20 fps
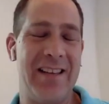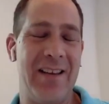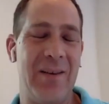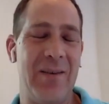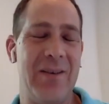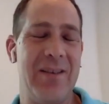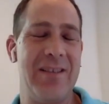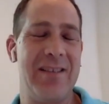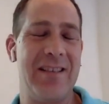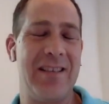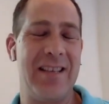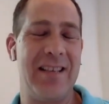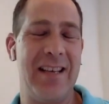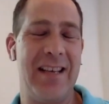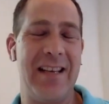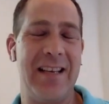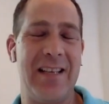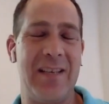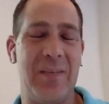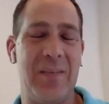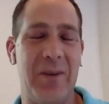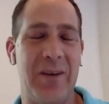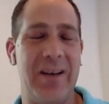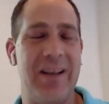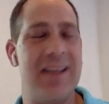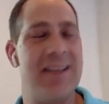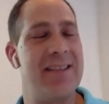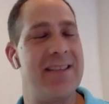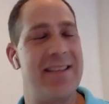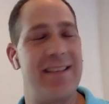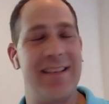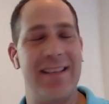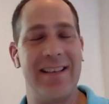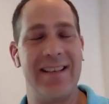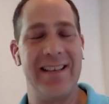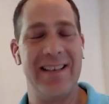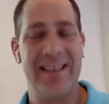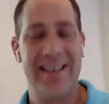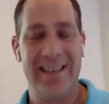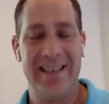was an experience that
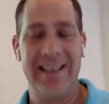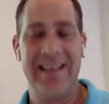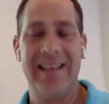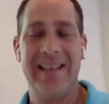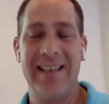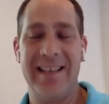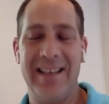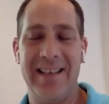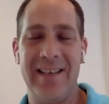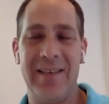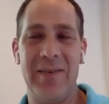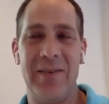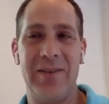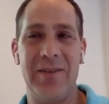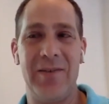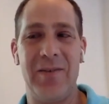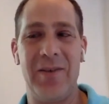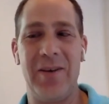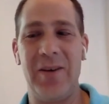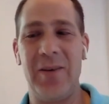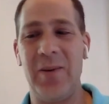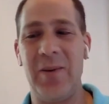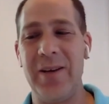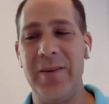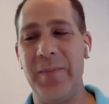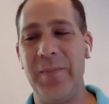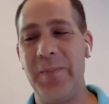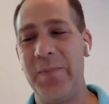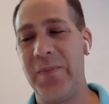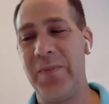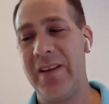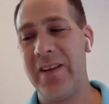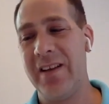was a fun one.